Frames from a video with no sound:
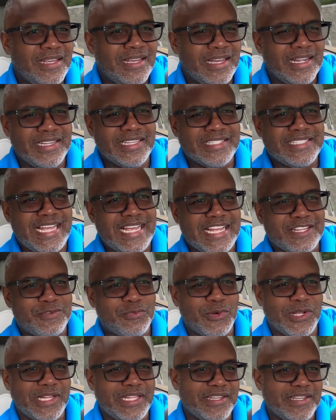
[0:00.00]
And this has
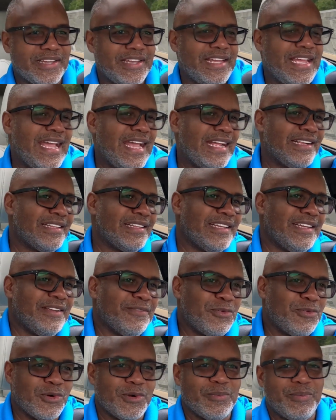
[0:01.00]
really good handling
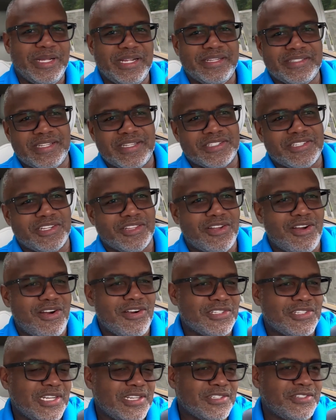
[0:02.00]
for it being such a
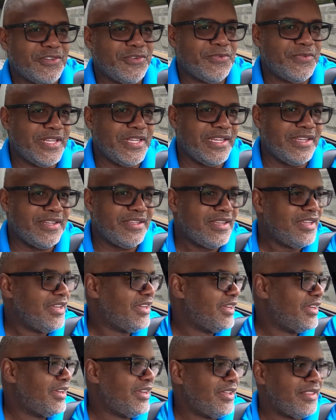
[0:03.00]
large SUV.
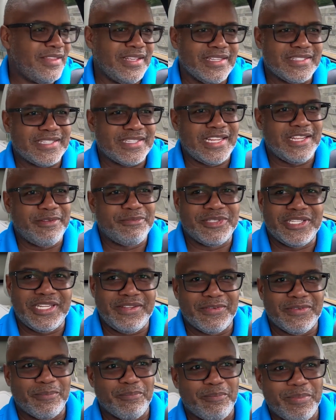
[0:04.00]
This seems
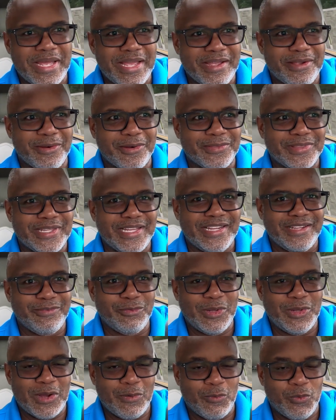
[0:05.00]
even bigger than
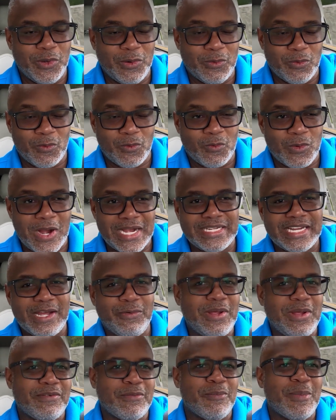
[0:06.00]
right now
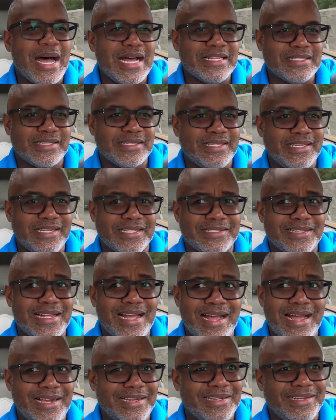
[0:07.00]
we have a Mazda
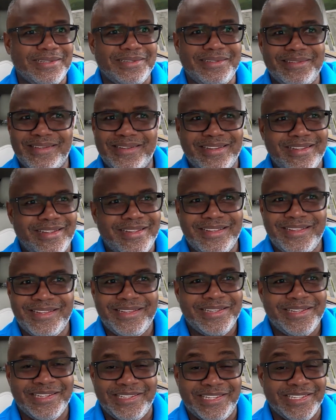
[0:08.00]
CX-9, and
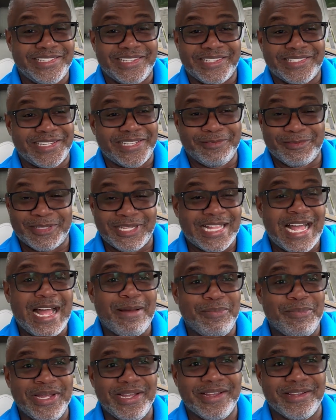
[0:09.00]
this just seems a
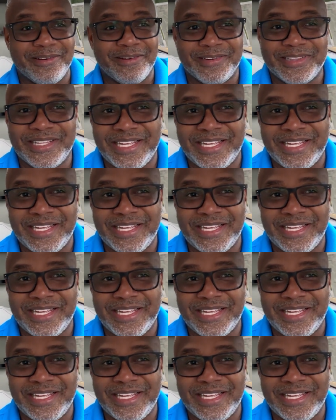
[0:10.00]
lot bigger.